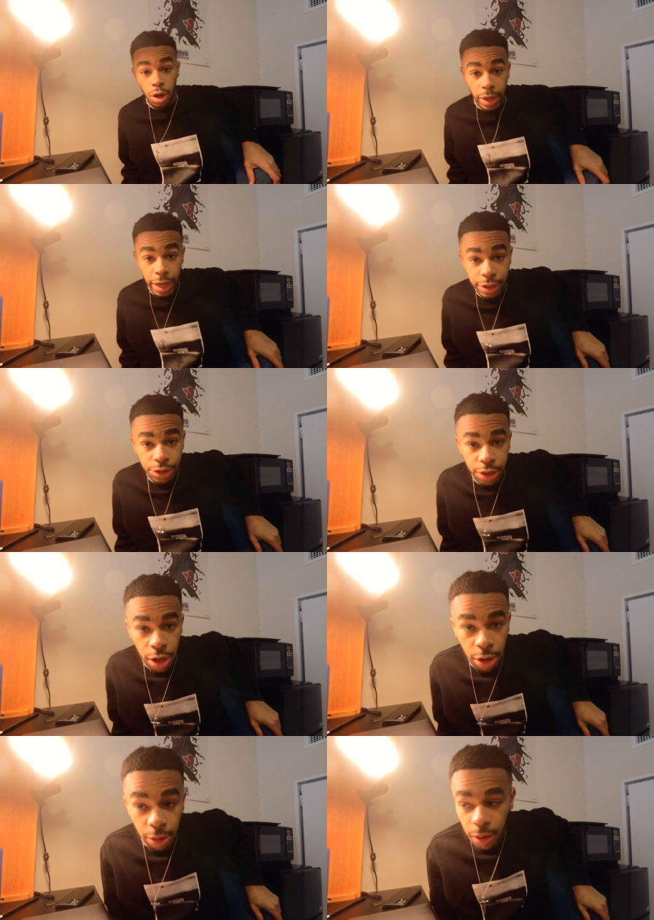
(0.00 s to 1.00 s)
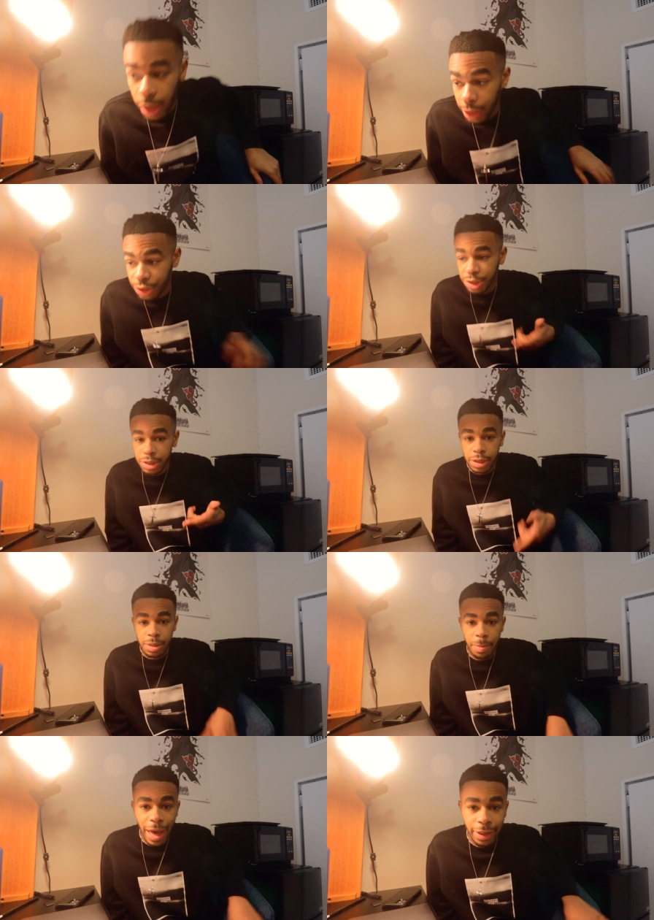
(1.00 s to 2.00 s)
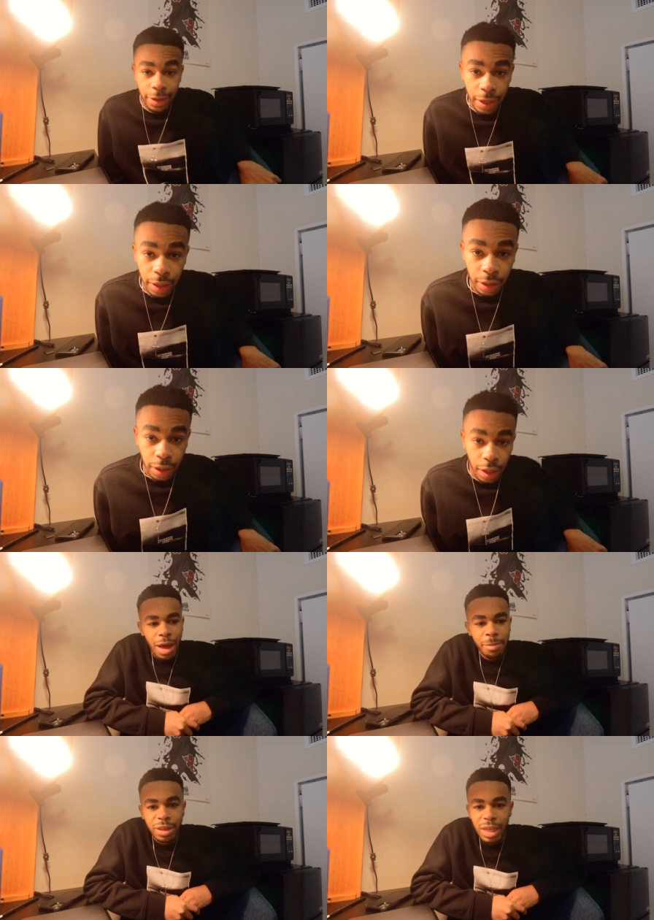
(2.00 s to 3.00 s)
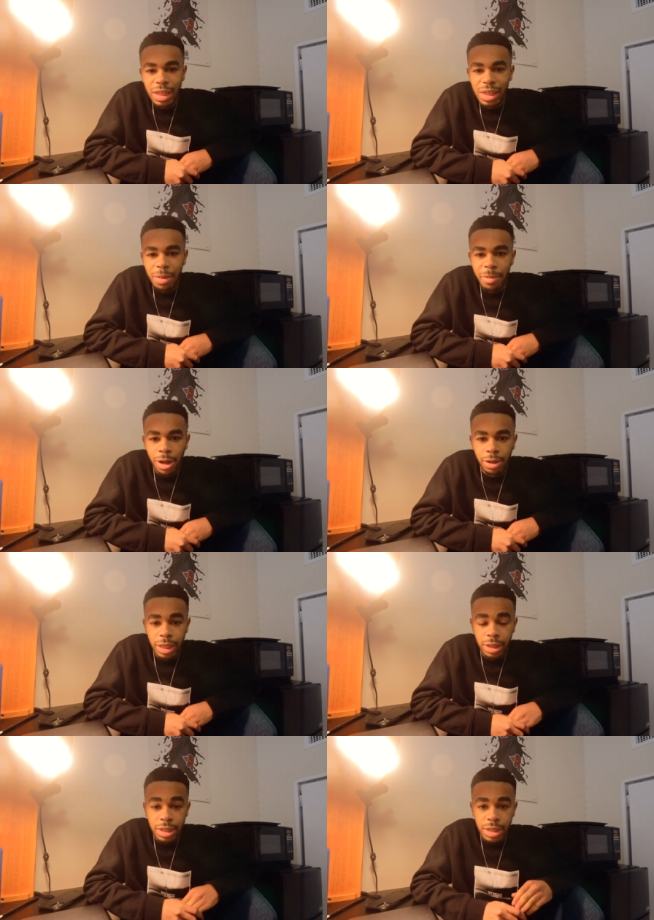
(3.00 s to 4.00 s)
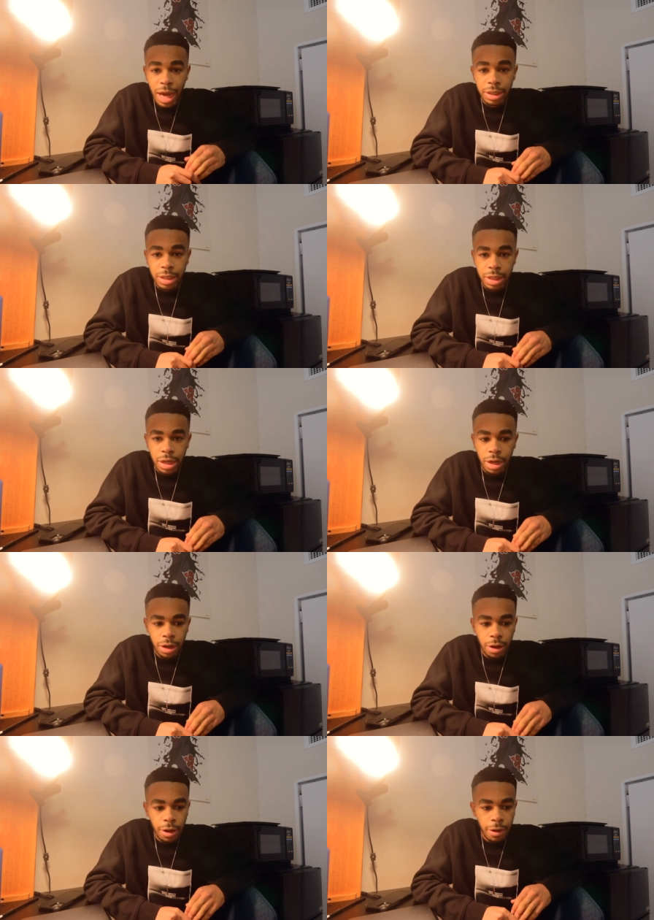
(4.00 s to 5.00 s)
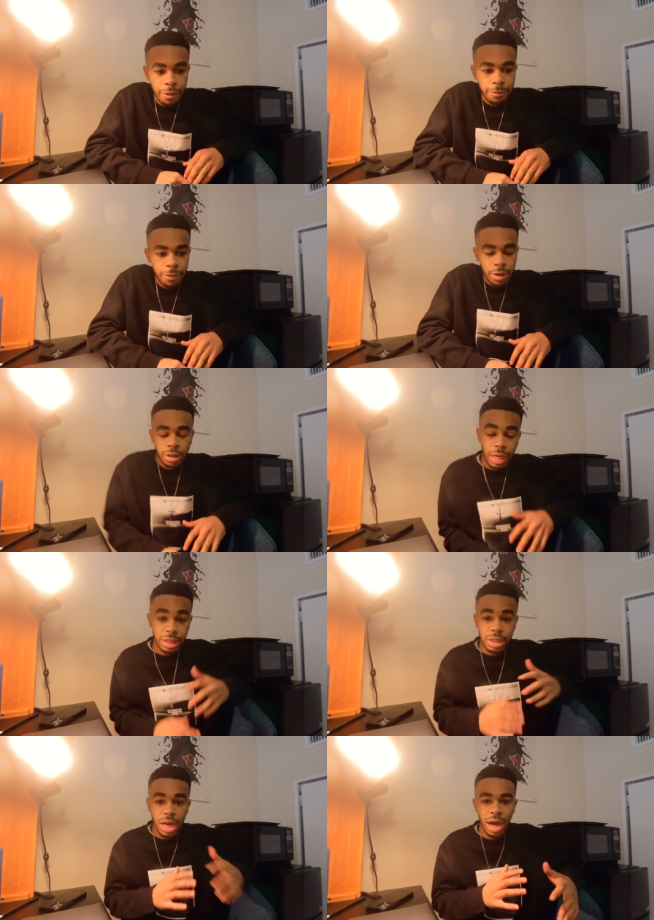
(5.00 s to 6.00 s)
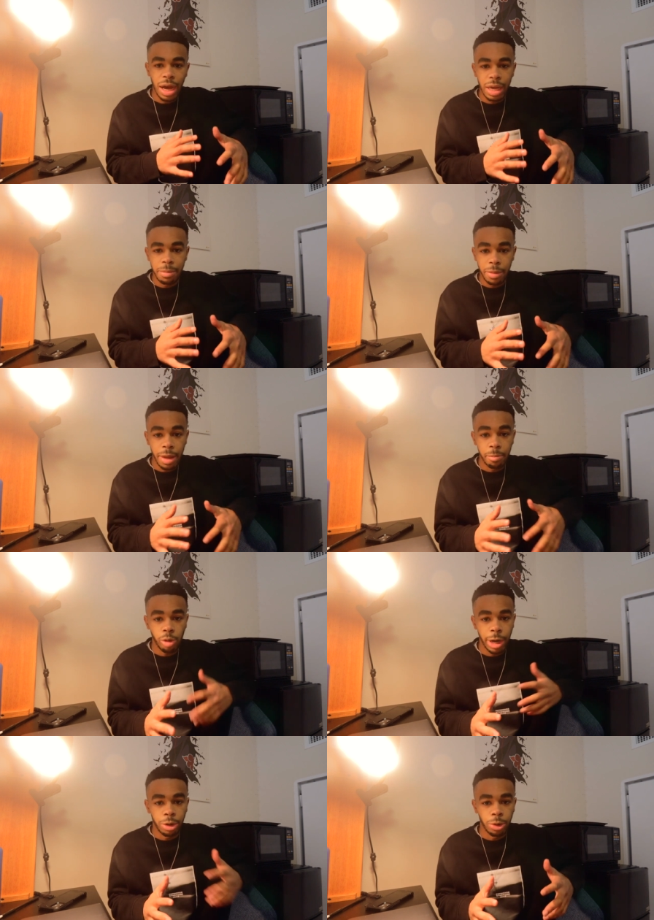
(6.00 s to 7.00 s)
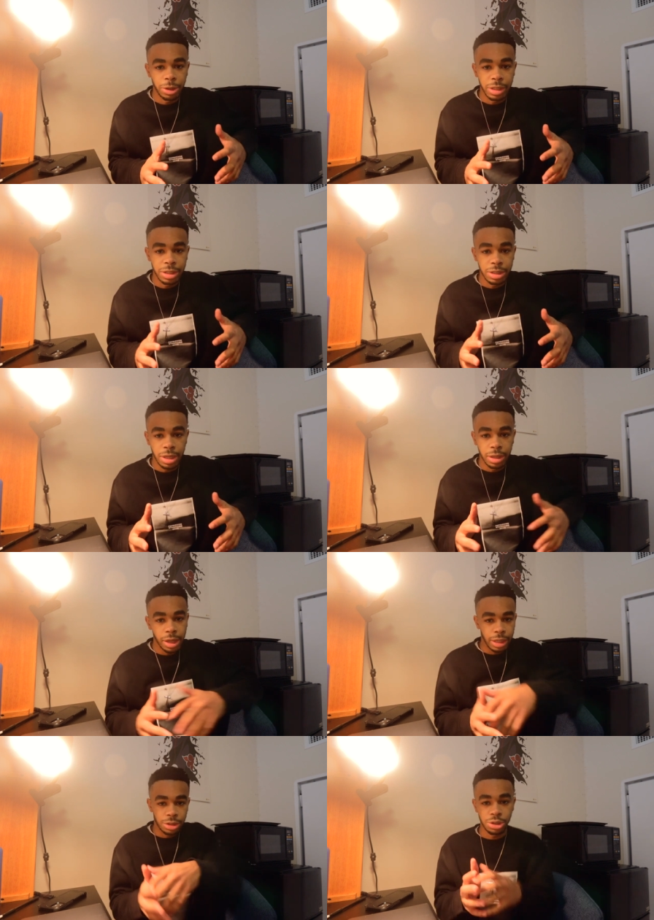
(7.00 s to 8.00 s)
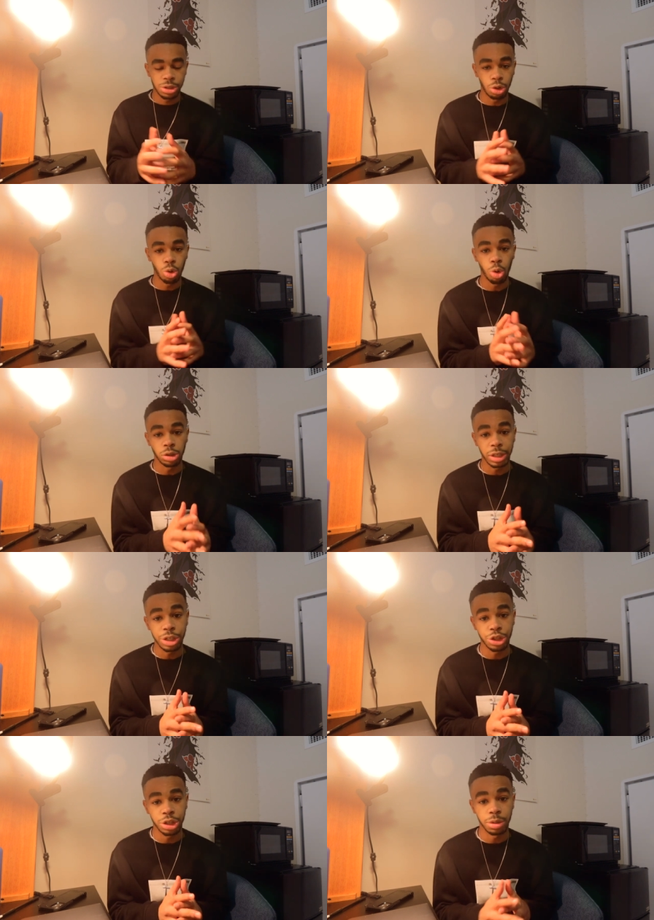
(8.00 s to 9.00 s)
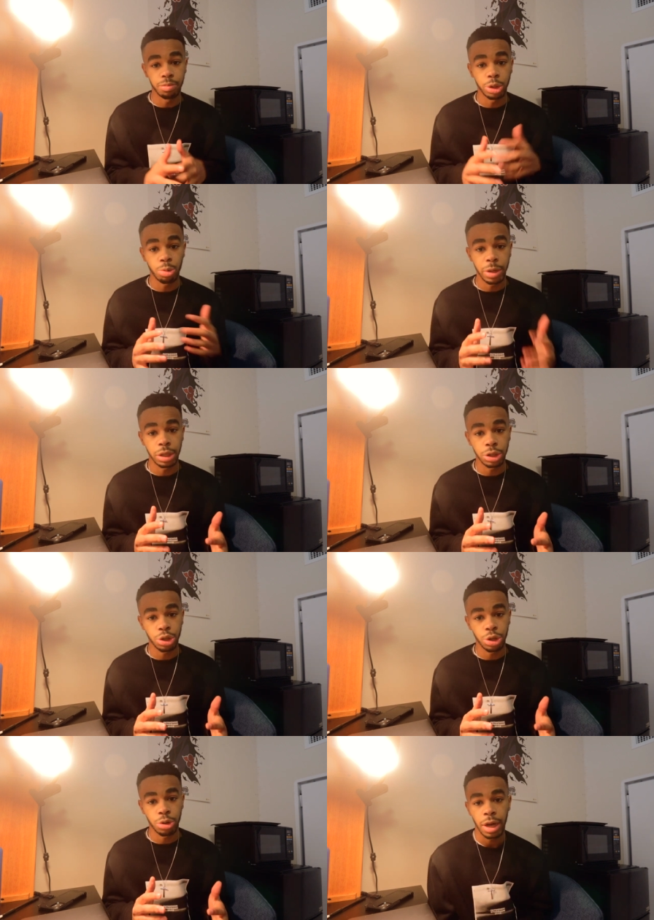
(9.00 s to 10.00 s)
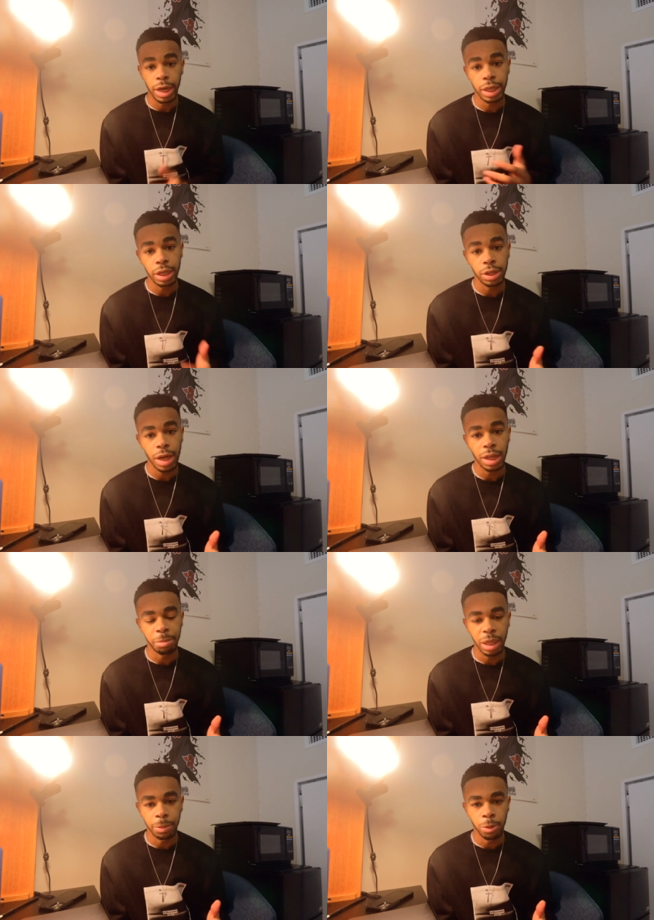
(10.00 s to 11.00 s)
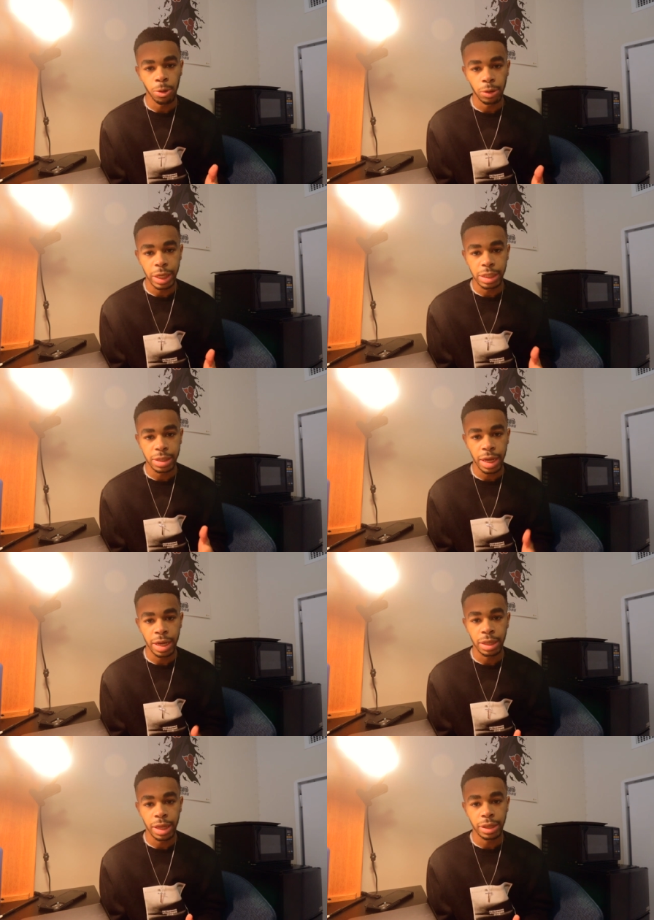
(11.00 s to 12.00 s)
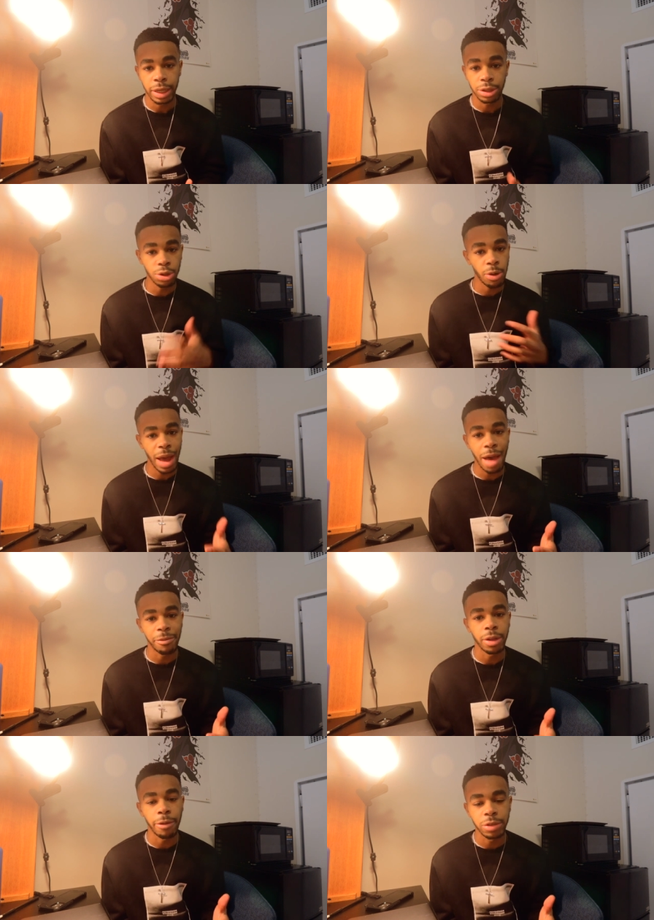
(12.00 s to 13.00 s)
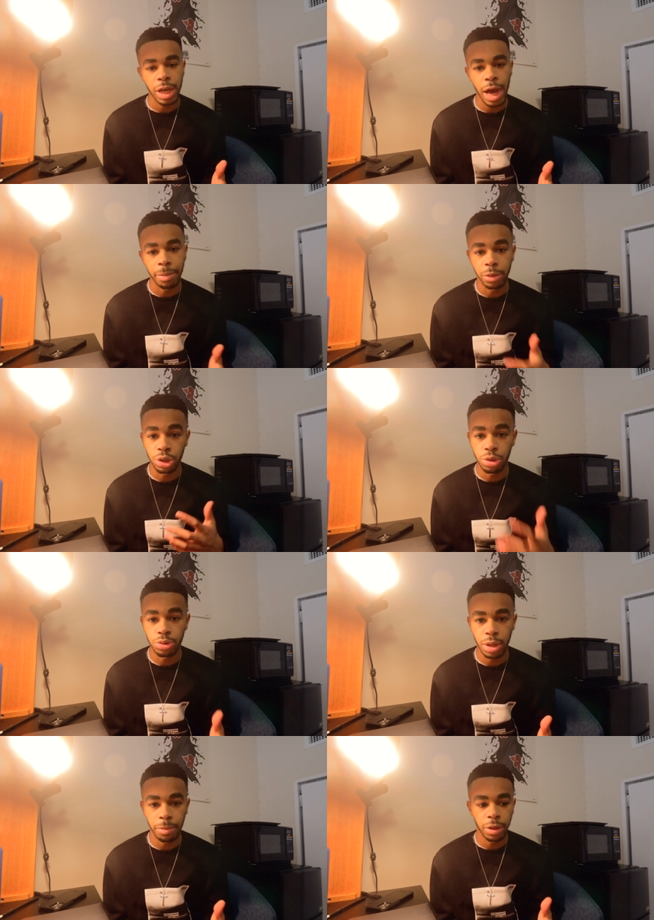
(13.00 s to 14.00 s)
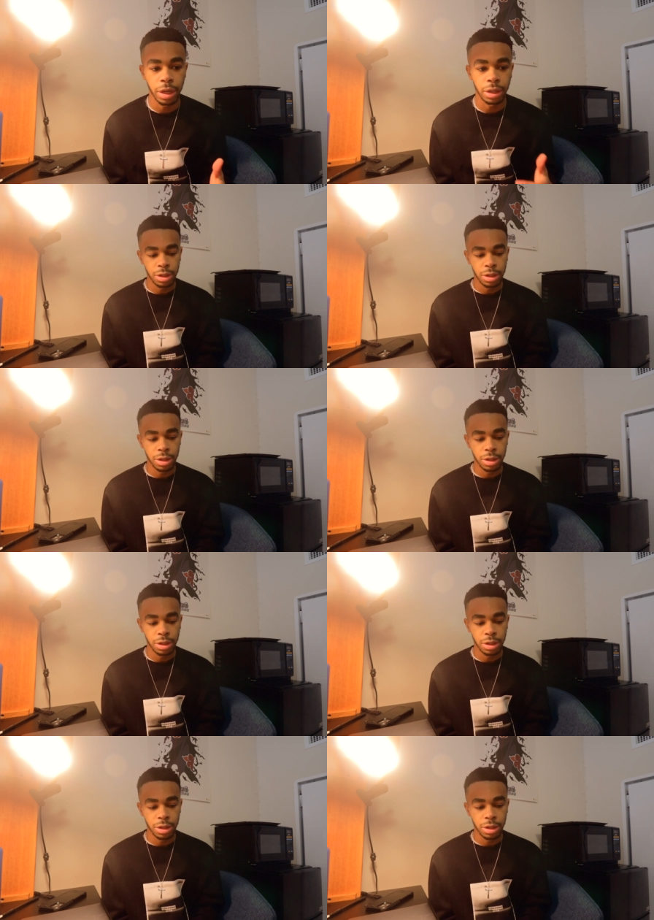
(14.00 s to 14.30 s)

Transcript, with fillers: Okay, so I just did some editing. I've been thinking about like this idea of like time and priorities and like just the correlation between the two. I think a lot of people, they say that they don't have enough time to do something.